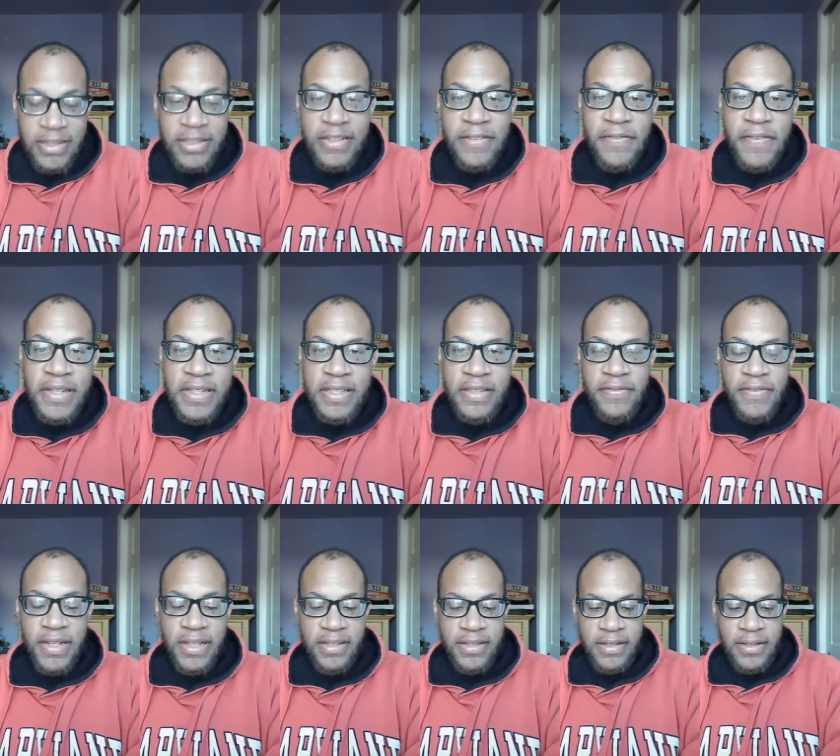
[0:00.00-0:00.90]

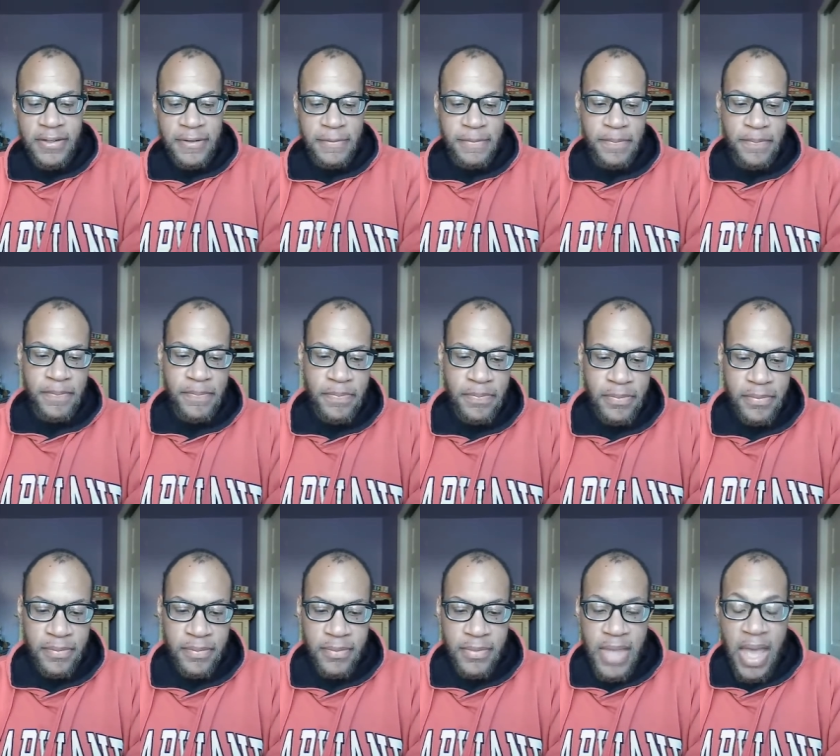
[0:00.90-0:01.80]
Defensiveness.
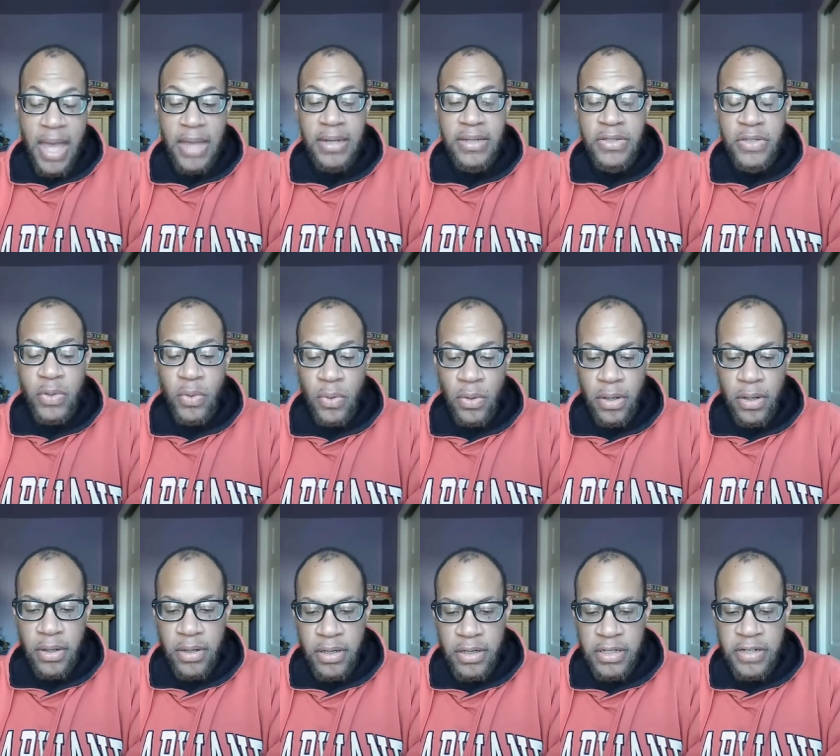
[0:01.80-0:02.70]
At its
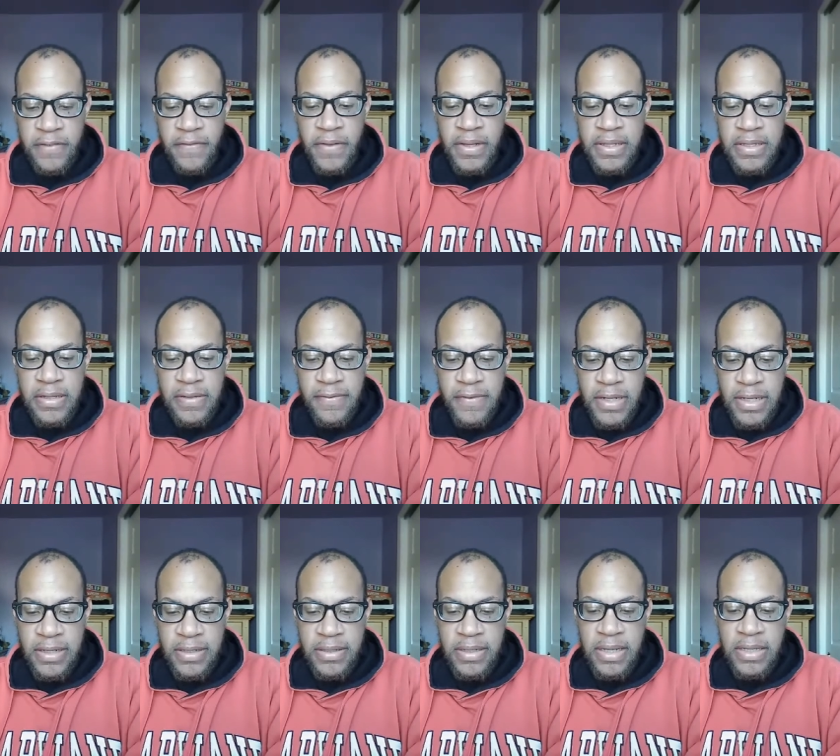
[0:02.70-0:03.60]
core,
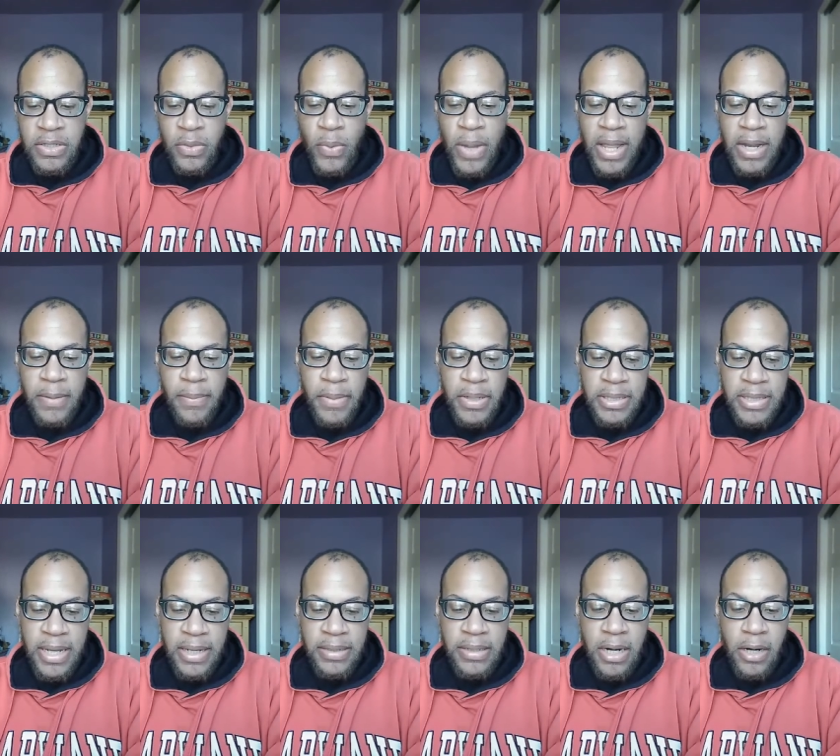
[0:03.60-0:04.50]
defensiveness is a way to
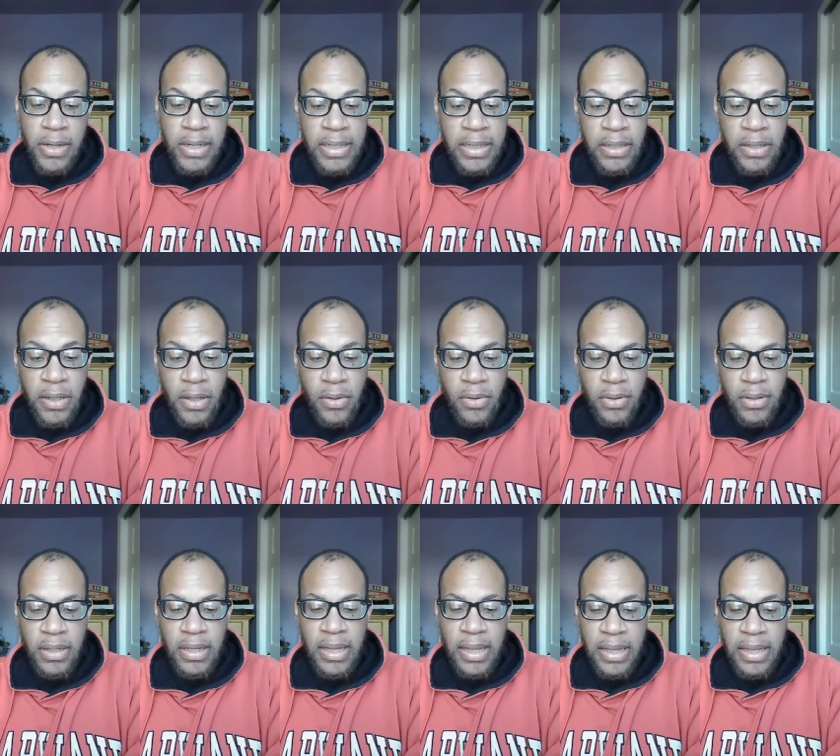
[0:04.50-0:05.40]
protect our ego
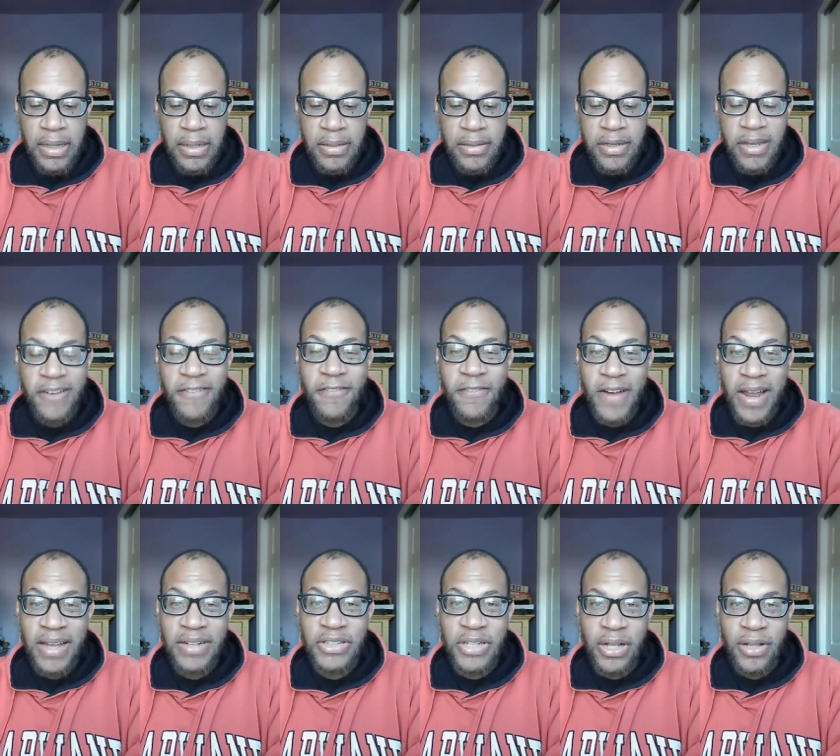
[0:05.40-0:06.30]
and a
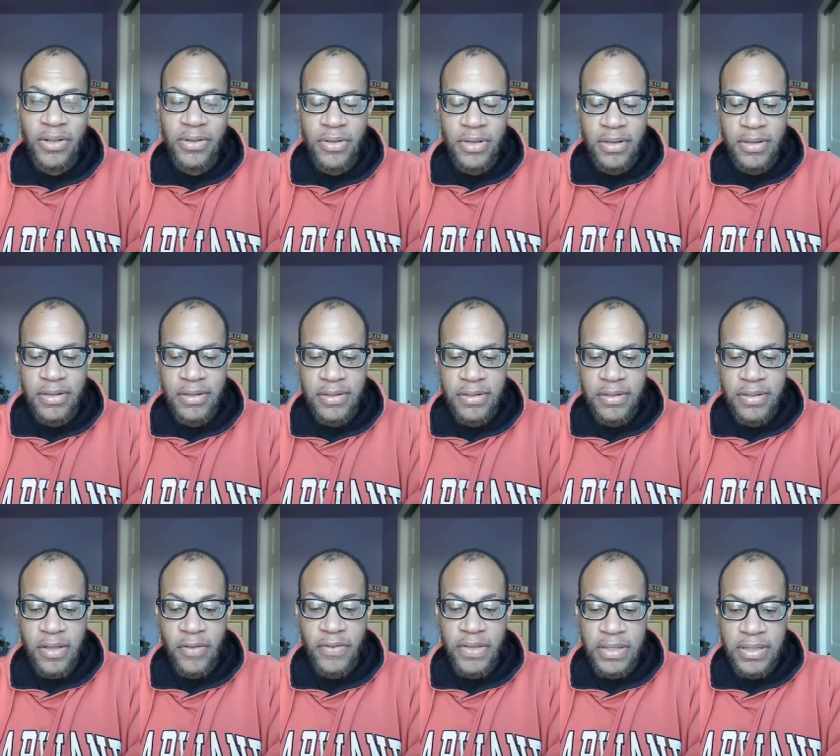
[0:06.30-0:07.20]
fragile
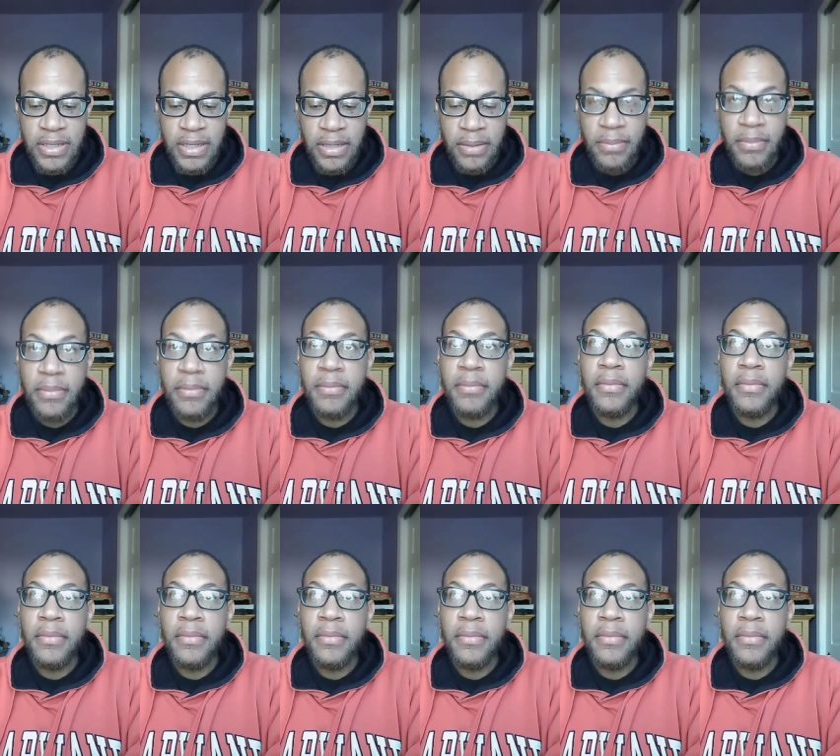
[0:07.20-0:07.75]
self-esteem.